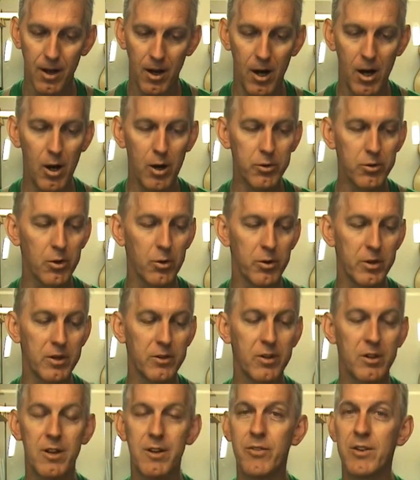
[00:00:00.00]
Also,
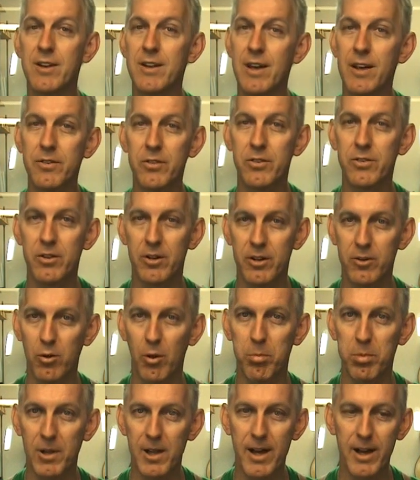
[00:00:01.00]
is it even necessary to
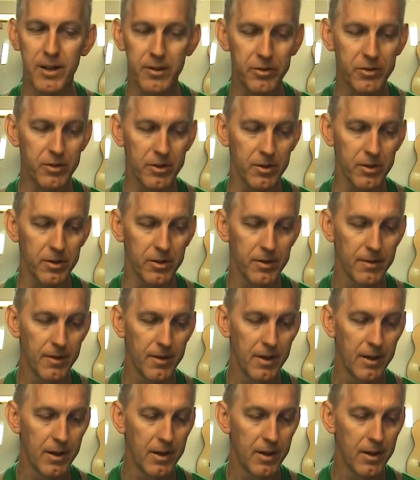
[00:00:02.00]
apply a sealer?
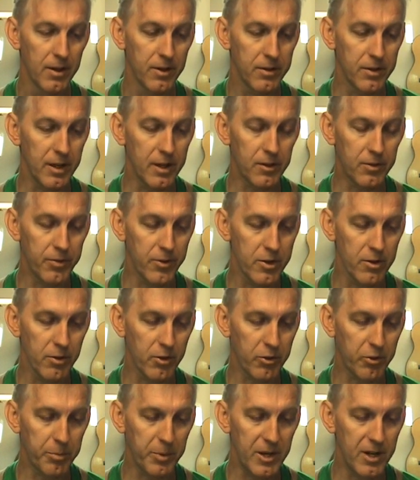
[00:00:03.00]
Thanks for your
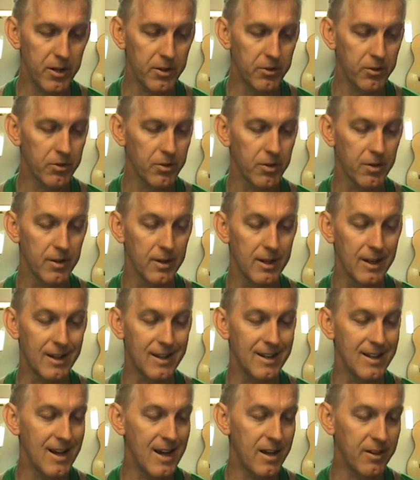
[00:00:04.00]
response,
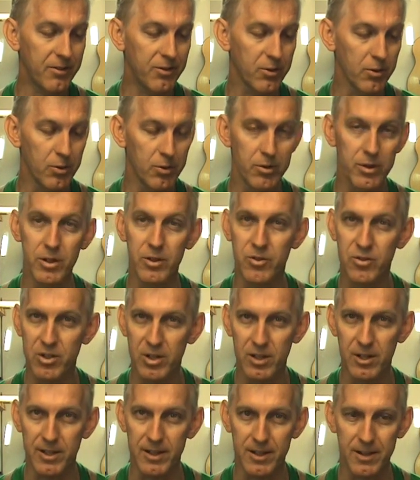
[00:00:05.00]
Ignacio in
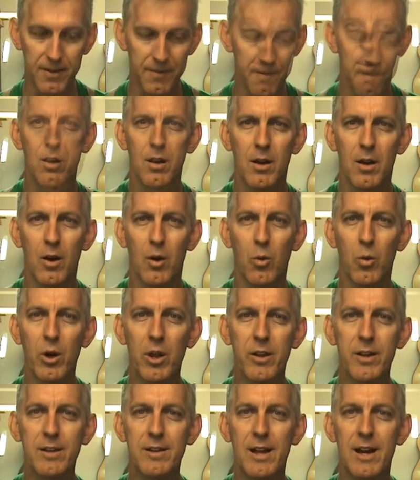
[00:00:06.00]
Chile.
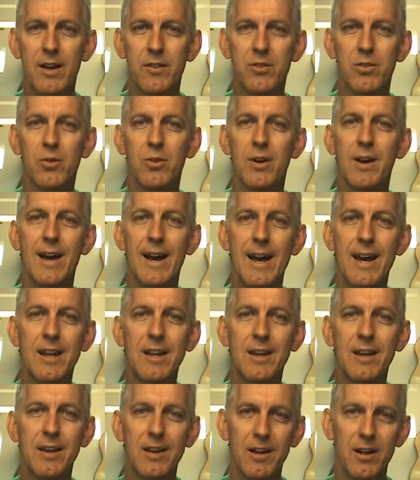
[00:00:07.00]
Well, Ignacio,
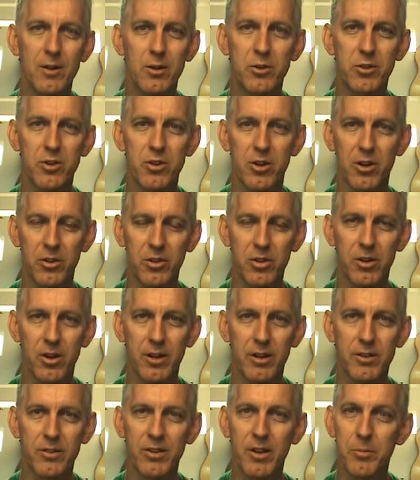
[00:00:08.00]
adding color to your guitar
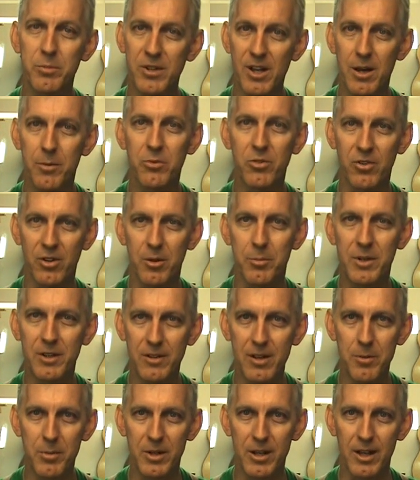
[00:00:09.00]
can sometimes seem
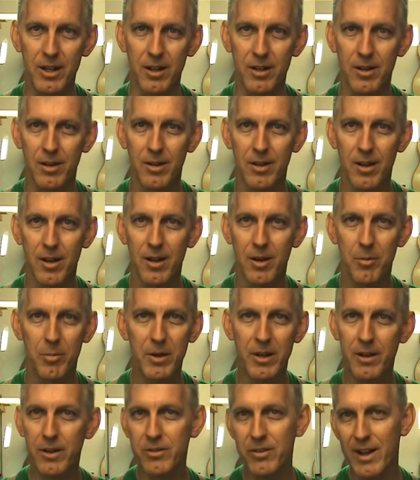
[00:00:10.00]
intimidating,
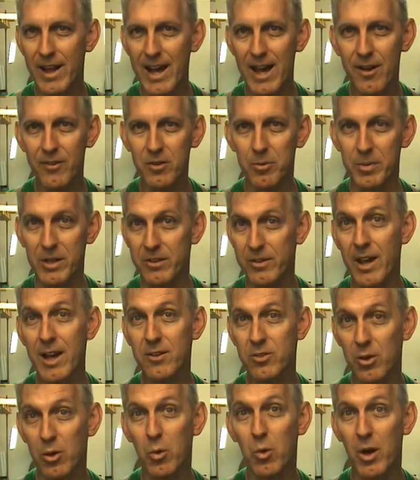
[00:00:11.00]
but it doesn't have to be. It's
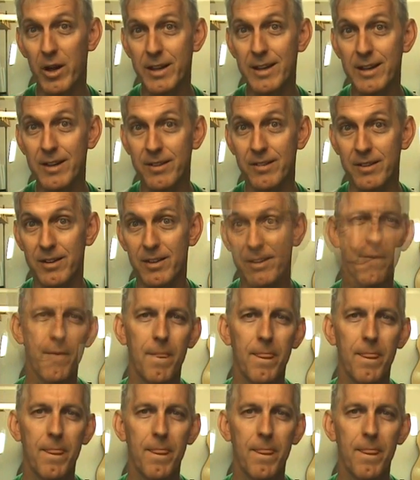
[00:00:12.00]
actually quite easy.